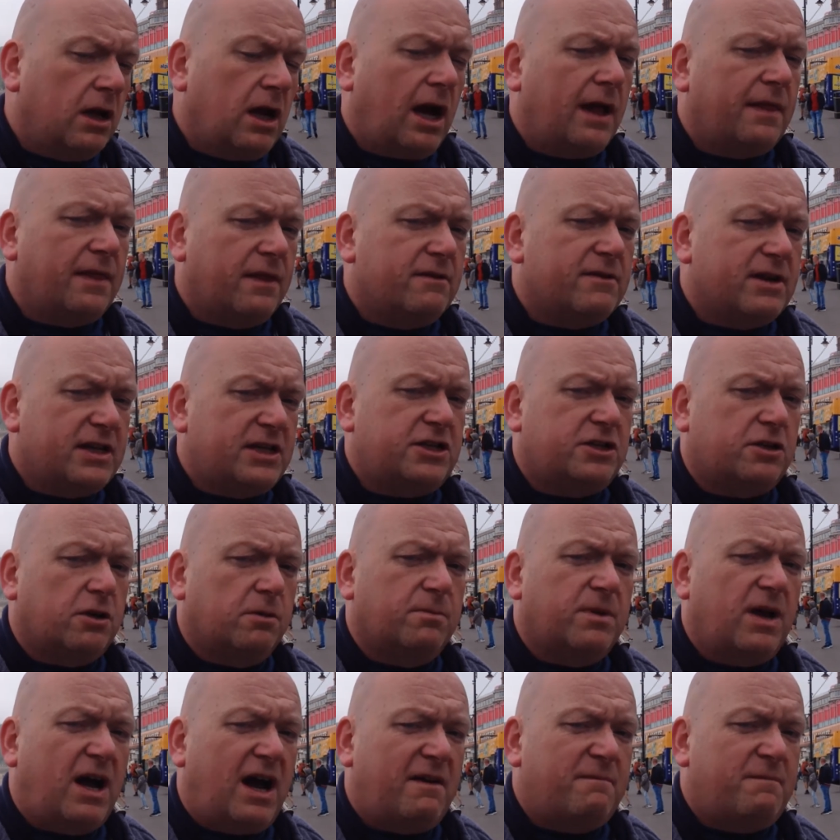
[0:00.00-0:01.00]
And there is
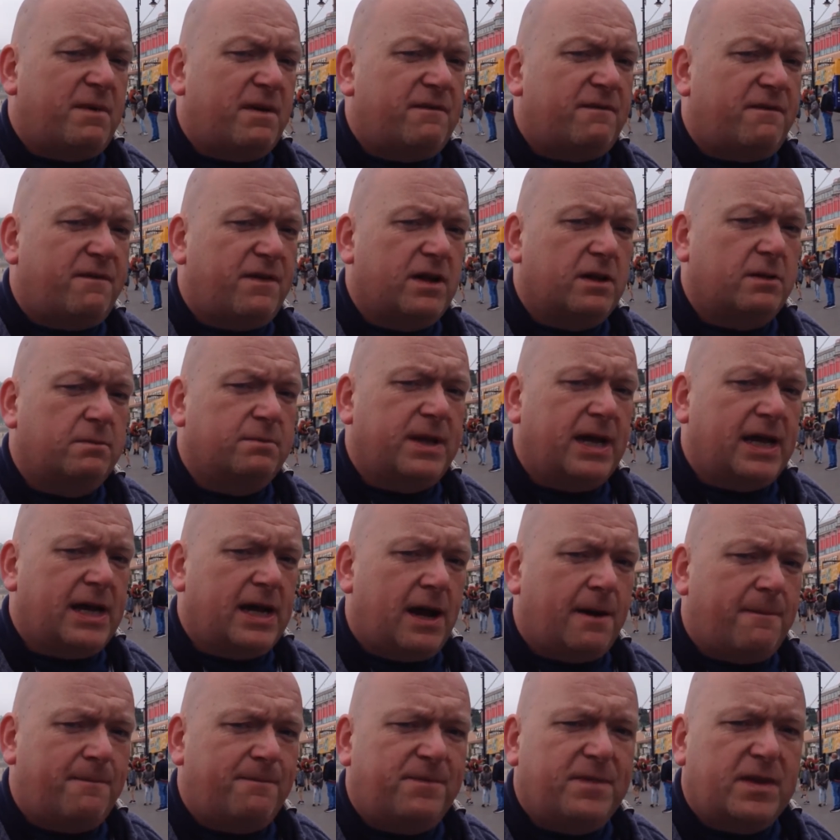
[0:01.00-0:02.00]
some that have been filmed
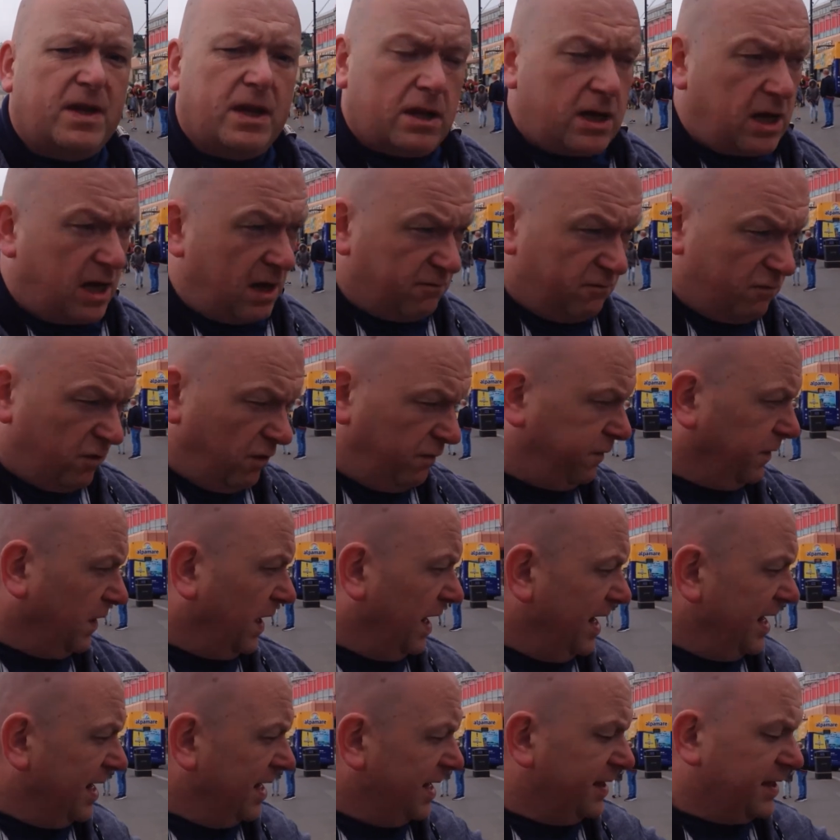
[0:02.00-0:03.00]
here, and
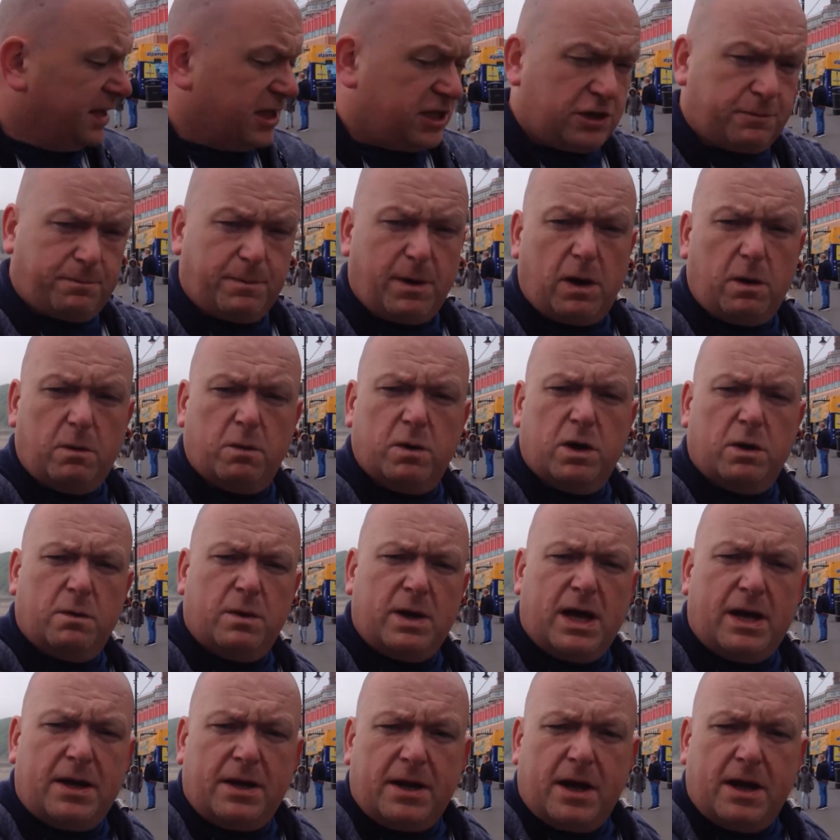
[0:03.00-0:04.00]
roughly in this spot where we are